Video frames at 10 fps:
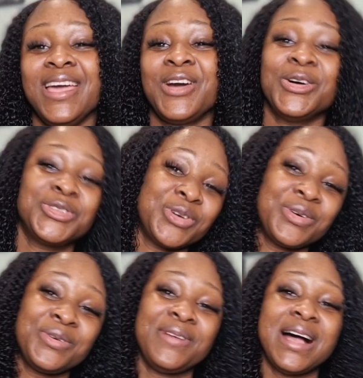
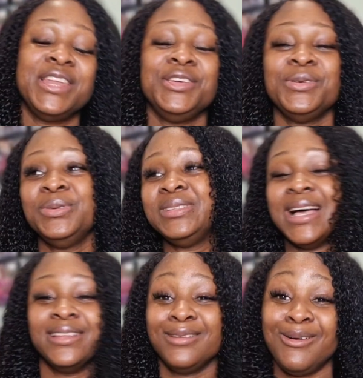cultural values,
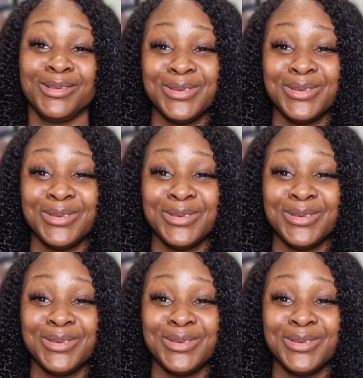and all